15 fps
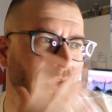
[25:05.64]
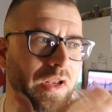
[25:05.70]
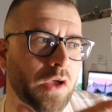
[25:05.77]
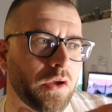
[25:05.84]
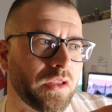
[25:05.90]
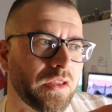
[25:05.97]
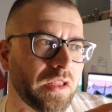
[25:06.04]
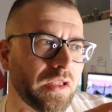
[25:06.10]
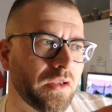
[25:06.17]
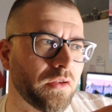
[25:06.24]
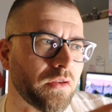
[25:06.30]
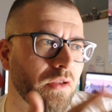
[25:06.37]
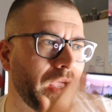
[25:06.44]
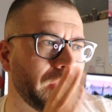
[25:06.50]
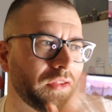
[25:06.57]
Now,
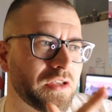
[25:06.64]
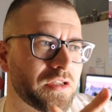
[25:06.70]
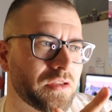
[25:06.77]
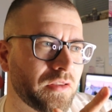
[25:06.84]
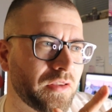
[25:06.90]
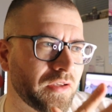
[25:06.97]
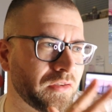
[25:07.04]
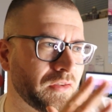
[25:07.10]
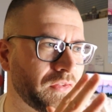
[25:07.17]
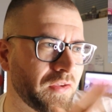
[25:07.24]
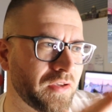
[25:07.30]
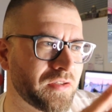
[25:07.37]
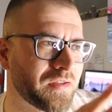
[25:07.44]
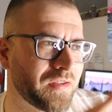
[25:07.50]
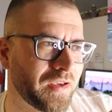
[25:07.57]
and
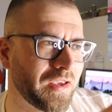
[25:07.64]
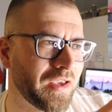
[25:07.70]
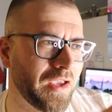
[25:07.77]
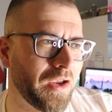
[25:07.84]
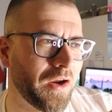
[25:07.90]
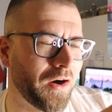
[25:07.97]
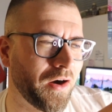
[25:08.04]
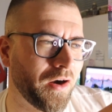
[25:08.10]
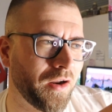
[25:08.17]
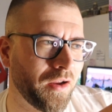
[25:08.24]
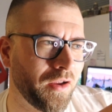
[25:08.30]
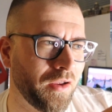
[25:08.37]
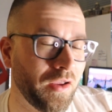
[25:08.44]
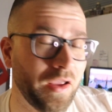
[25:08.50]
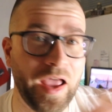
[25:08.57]
this thing here,
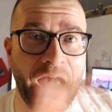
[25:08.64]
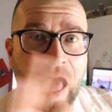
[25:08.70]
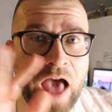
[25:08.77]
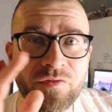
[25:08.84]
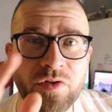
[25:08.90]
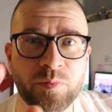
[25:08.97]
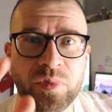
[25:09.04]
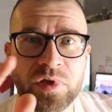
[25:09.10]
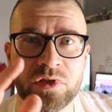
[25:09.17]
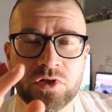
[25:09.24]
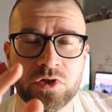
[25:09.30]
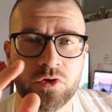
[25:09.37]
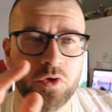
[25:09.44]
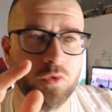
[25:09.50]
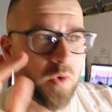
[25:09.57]
I haven't been
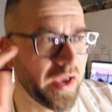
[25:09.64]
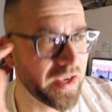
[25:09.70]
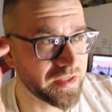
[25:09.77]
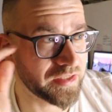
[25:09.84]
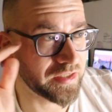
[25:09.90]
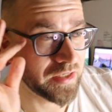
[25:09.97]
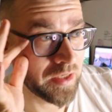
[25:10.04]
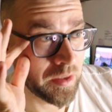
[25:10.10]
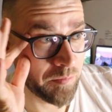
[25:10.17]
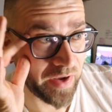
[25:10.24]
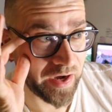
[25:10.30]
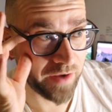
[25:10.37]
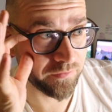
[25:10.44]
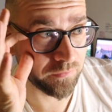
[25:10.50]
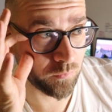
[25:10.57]
to US,
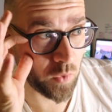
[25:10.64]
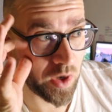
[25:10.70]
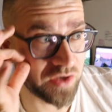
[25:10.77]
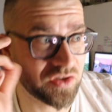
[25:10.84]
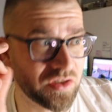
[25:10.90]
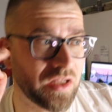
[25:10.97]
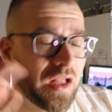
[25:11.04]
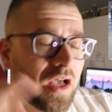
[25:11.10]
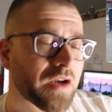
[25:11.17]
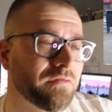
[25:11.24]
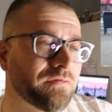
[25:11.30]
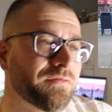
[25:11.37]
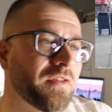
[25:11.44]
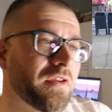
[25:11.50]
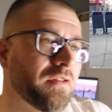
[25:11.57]
but I've watched a lot
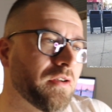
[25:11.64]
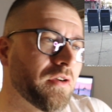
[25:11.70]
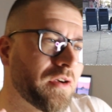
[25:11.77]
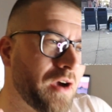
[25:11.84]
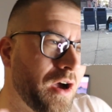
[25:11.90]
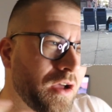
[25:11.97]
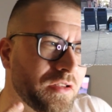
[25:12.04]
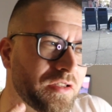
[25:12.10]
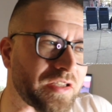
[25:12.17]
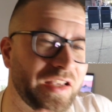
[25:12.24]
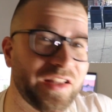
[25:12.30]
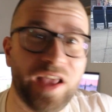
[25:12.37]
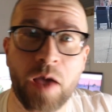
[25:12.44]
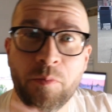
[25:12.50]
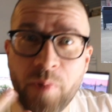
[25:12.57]
of
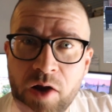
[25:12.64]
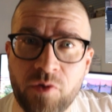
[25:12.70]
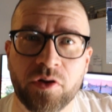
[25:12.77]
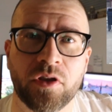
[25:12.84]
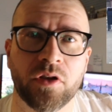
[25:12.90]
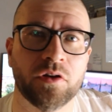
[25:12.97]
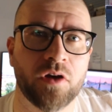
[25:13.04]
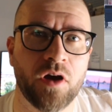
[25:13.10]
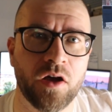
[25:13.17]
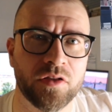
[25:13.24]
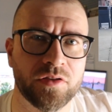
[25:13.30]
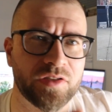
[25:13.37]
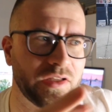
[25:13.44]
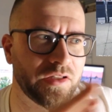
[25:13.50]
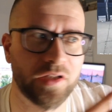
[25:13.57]
content, American
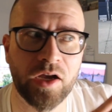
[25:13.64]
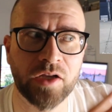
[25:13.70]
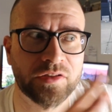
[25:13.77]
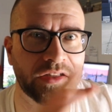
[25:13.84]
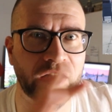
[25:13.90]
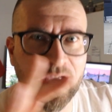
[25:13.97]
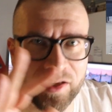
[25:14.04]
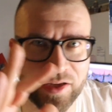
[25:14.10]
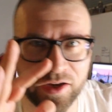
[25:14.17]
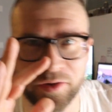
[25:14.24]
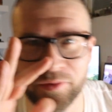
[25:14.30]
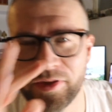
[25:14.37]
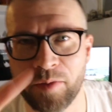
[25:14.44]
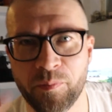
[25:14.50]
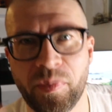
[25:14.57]
content, not
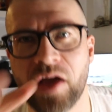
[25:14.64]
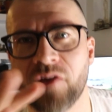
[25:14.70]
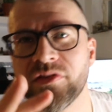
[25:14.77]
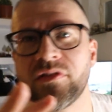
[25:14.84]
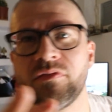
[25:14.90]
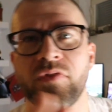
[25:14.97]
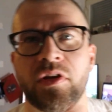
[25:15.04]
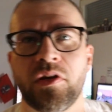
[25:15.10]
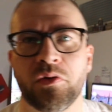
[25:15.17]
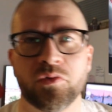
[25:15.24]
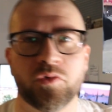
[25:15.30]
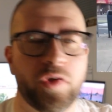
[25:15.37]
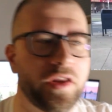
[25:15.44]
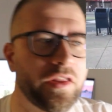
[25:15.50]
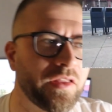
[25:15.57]
like comparison videos
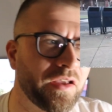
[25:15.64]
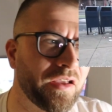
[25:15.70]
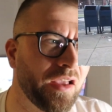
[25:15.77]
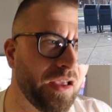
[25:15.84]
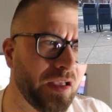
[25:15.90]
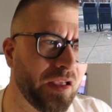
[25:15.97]
or anything.